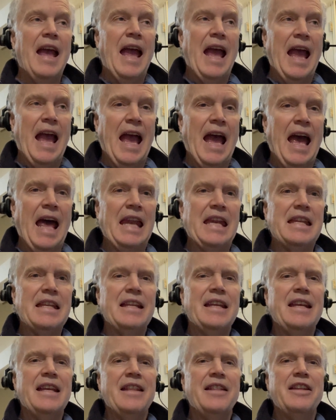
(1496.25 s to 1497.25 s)
at
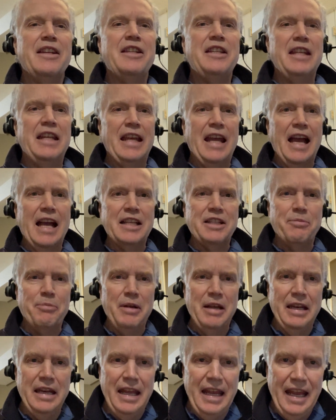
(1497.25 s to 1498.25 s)

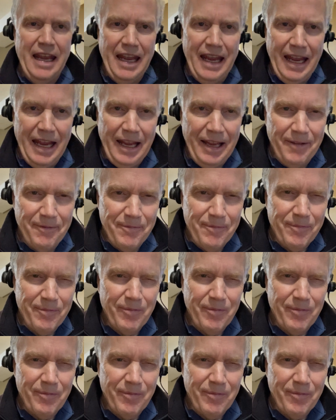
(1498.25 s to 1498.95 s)
TSBD.